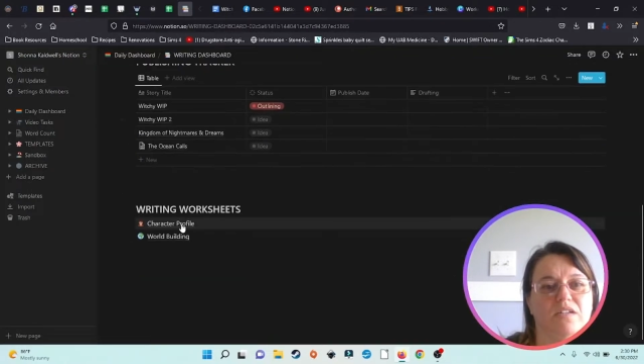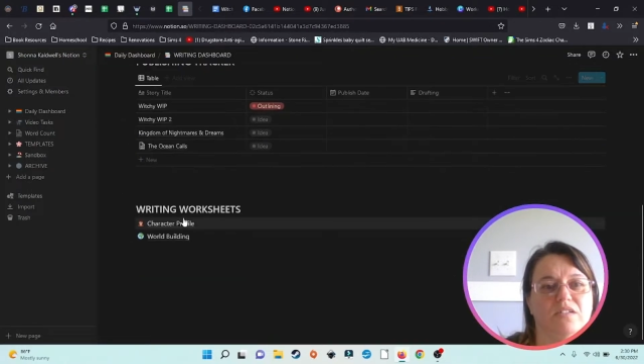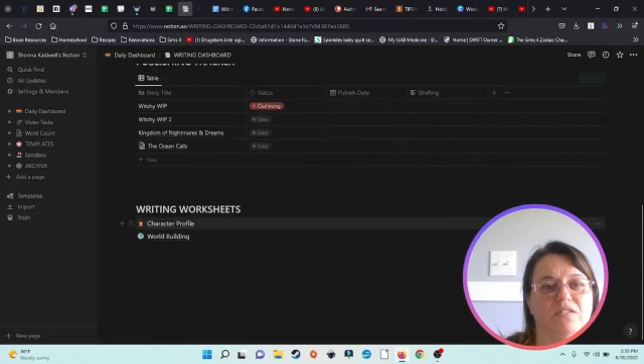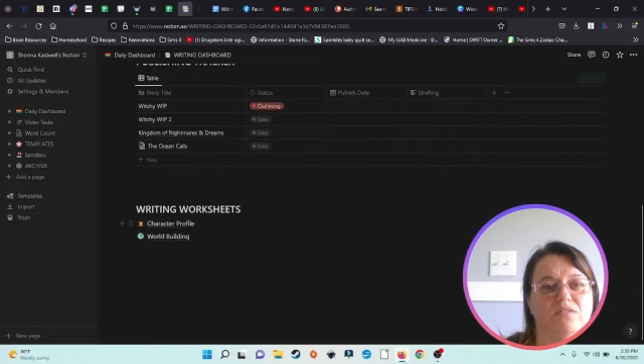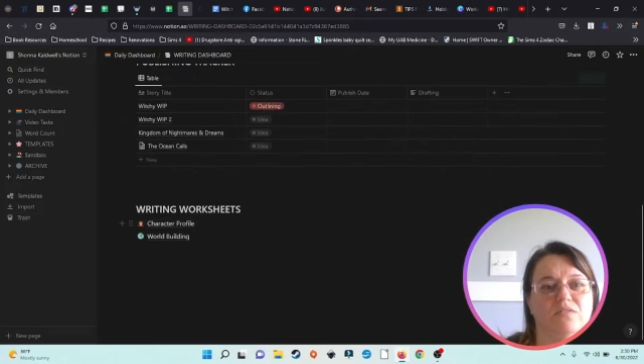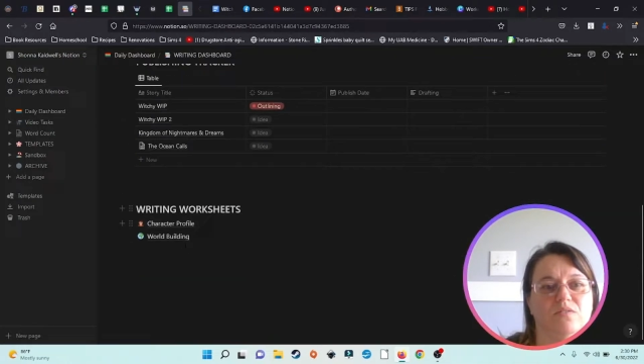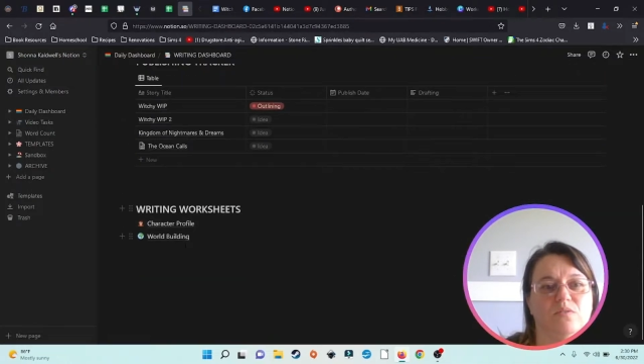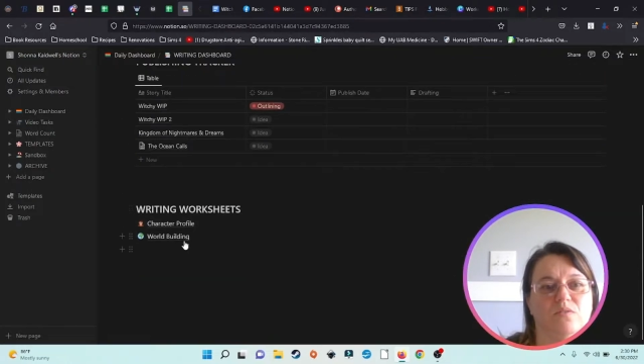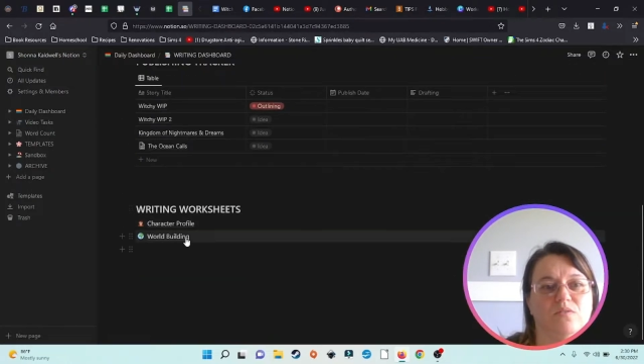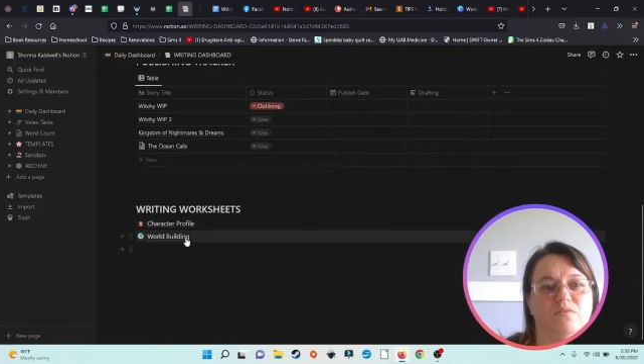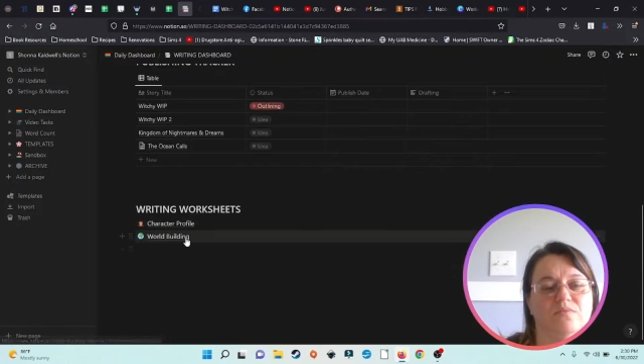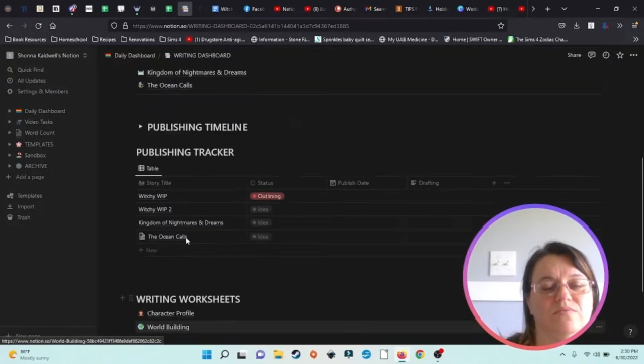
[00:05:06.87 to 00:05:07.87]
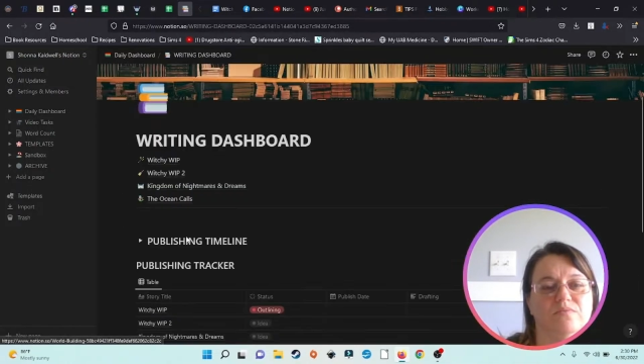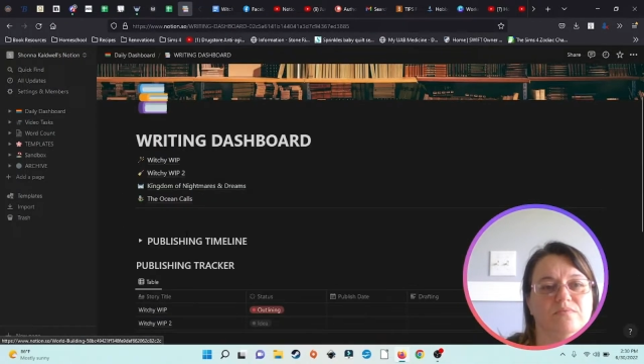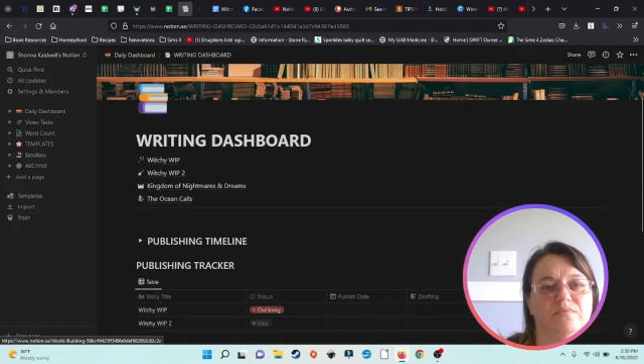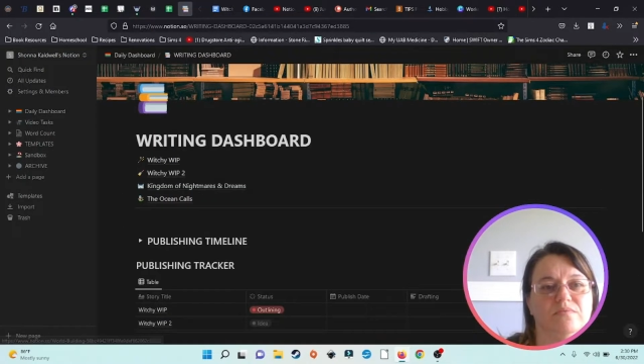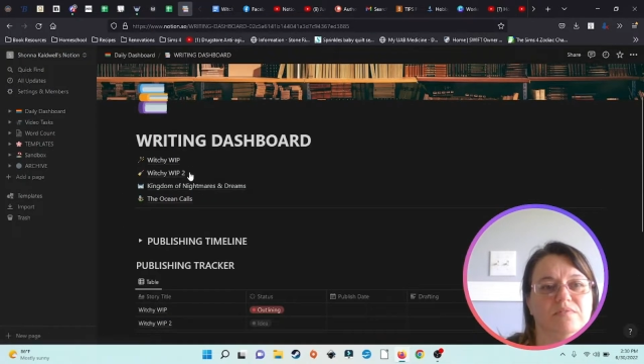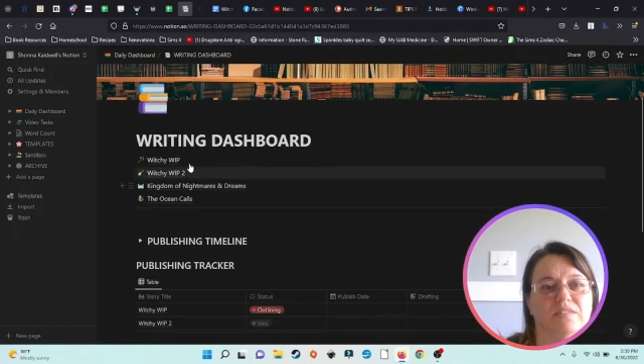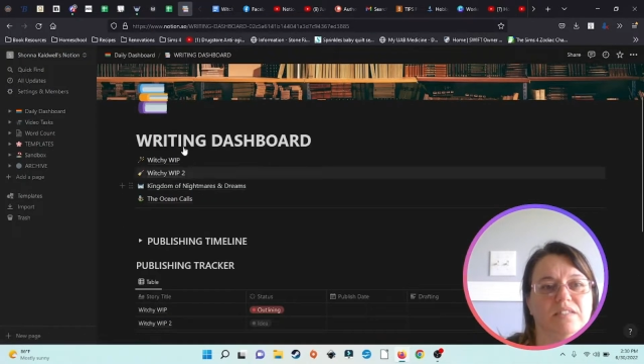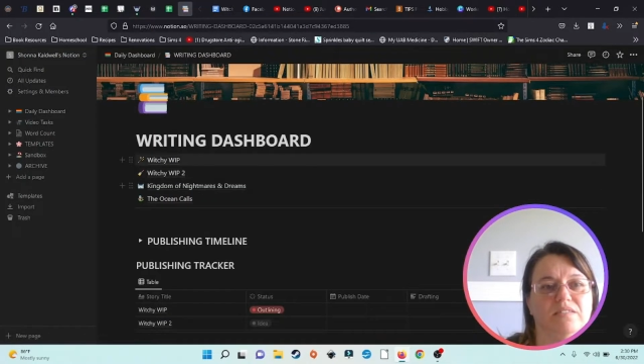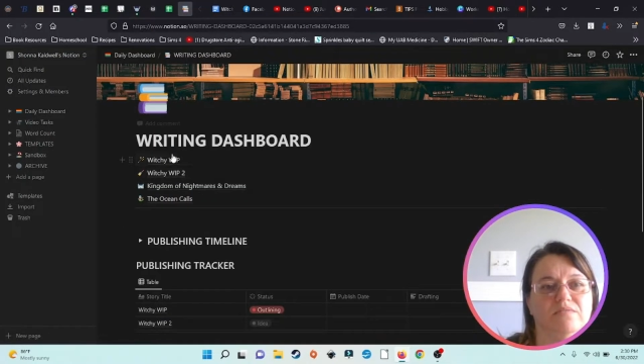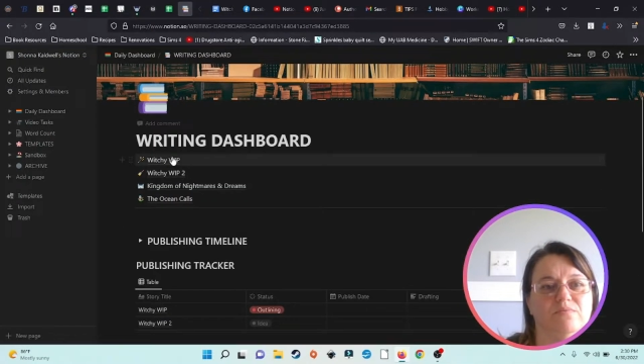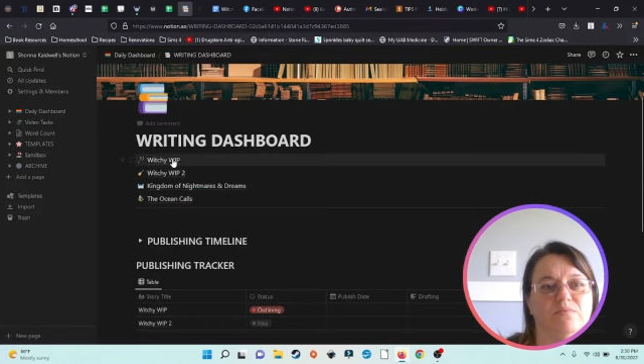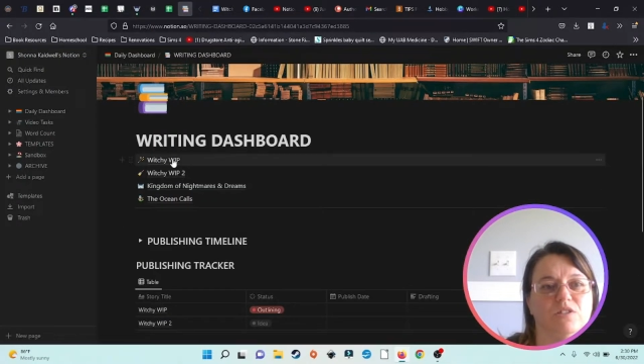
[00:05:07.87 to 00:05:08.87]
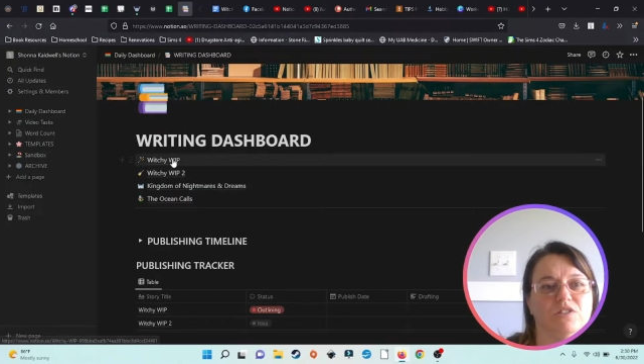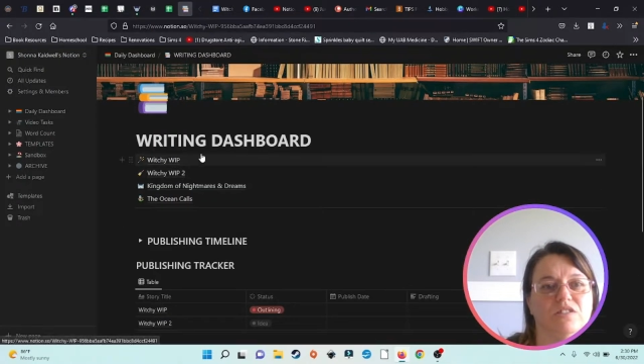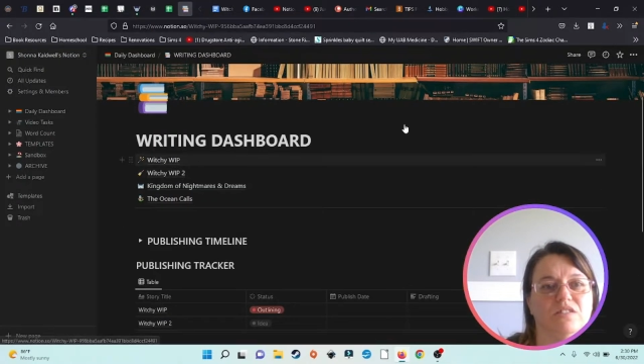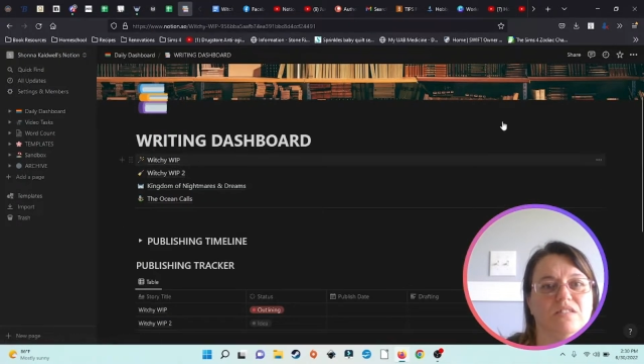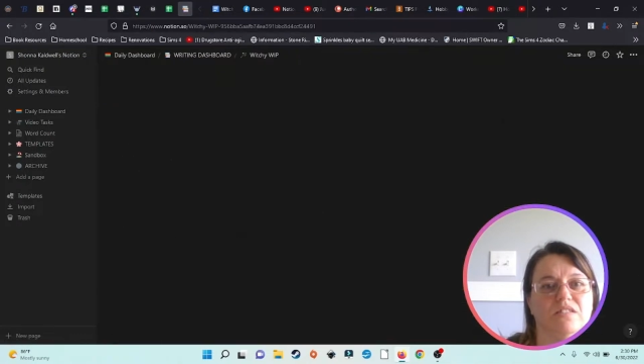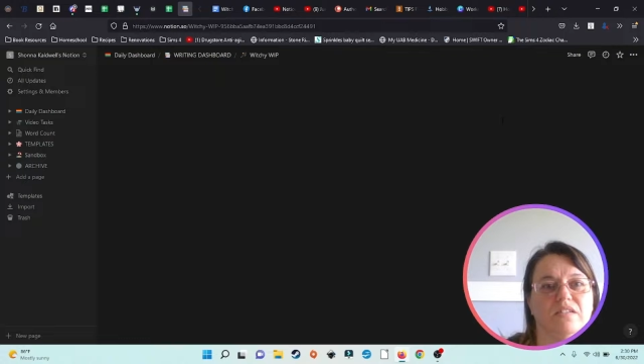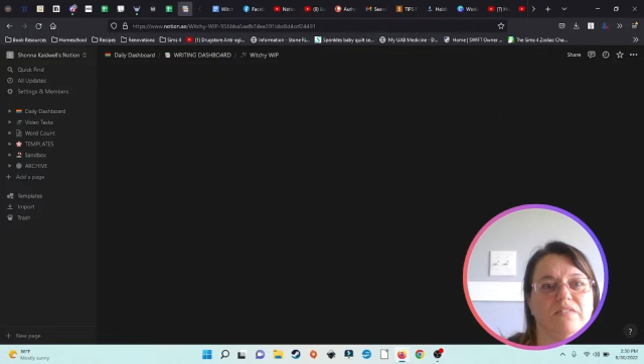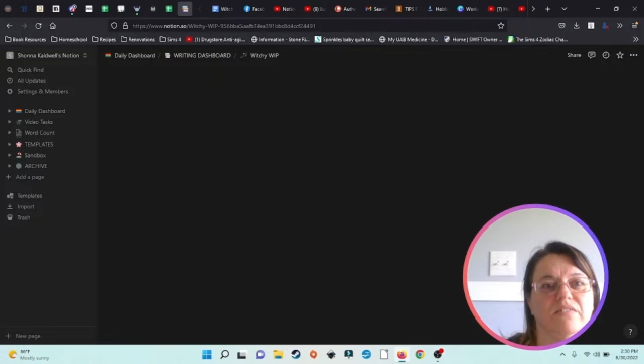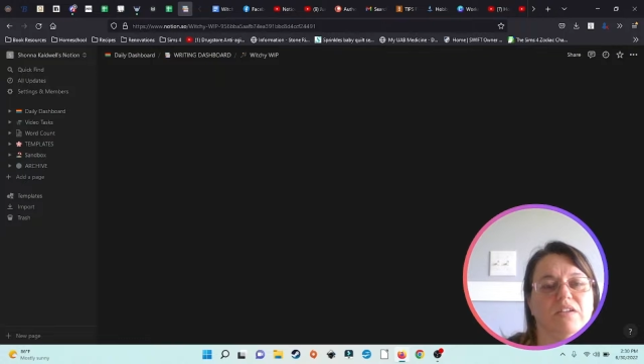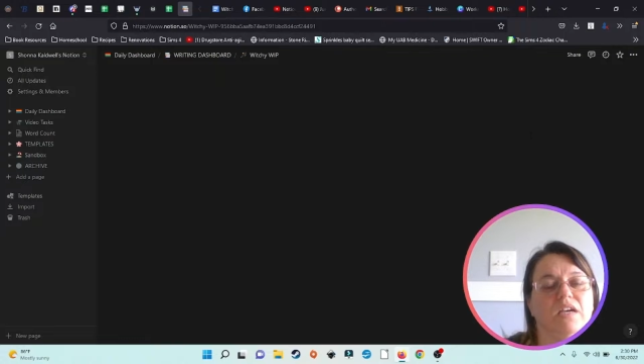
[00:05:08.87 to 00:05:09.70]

on and worksheets and stuff.